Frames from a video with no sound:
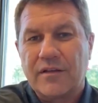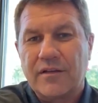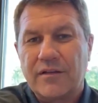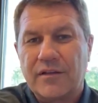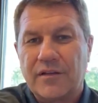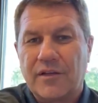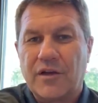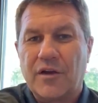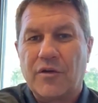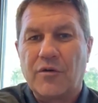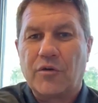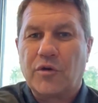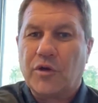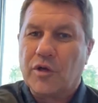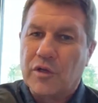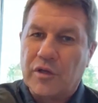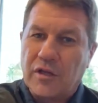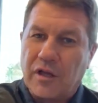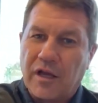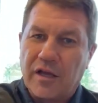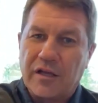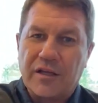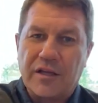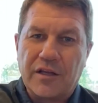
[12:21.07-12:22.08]
you know, good
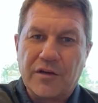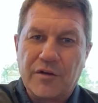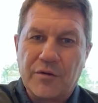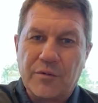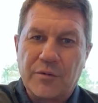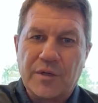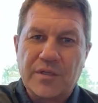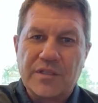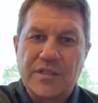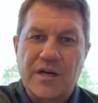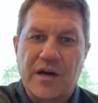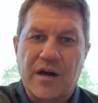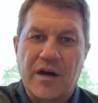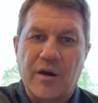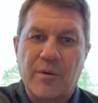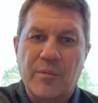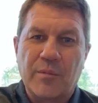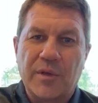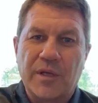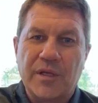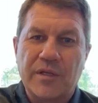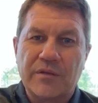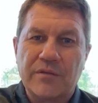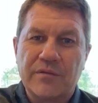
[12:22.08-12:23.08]
luck in your
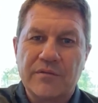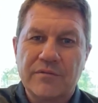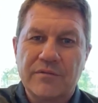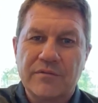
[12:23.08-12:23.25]
retirement.